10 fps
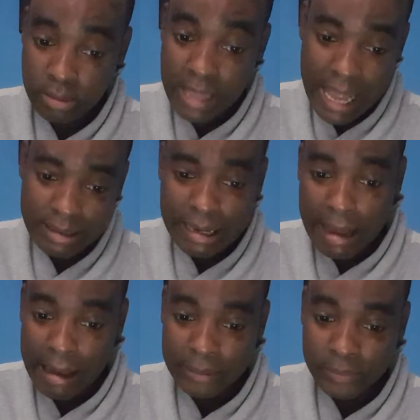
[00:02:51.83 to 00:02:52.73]
that, can
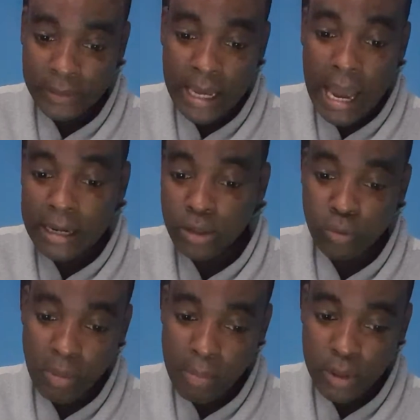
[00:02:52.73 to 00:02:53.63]
I? I need to
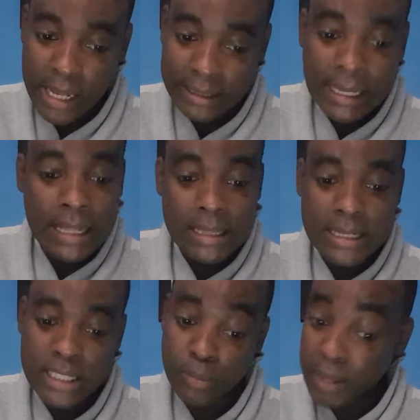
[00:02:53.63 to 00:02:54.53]
remember that.
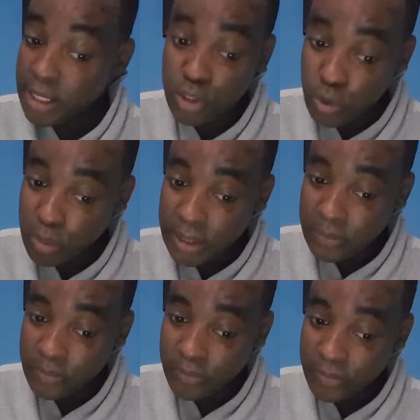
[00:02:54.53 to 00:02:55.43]
This is plain stupid.
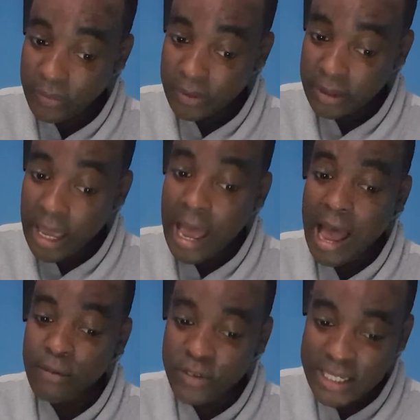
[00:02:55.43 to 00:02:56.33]

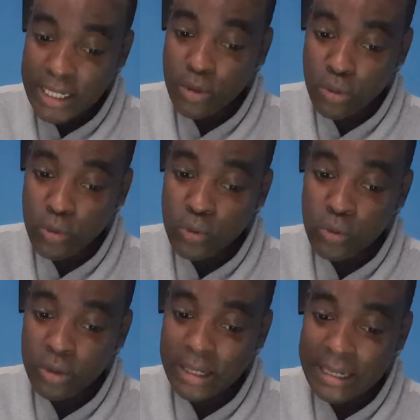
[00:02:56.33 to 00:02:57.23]
I've seen
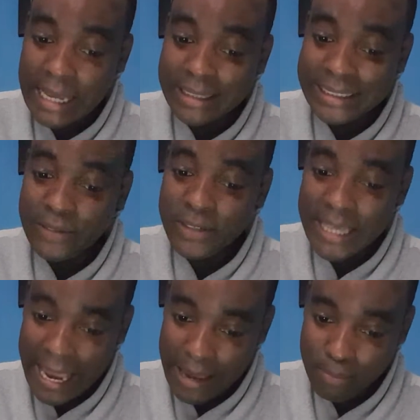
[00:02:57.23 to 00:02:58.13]
through negatives
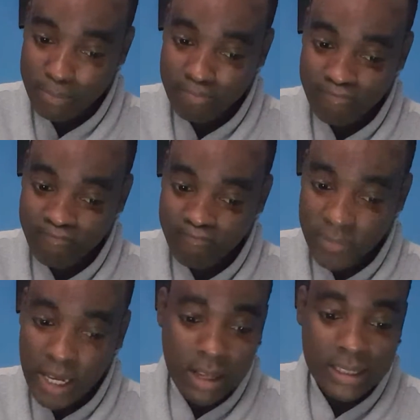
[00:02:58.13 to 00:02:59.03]
game.
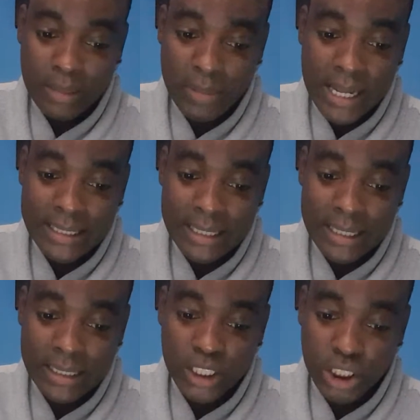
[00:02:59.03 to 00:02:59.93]
Can't keep letting
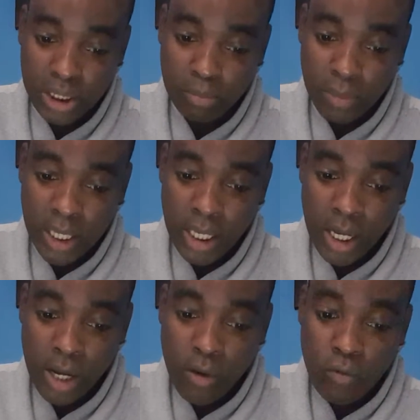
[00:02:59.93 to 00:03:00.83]
it cheat me
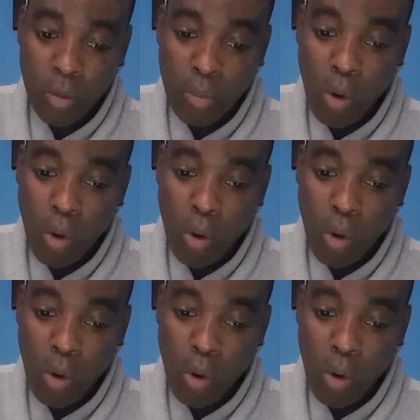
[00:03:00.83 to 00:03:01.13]
from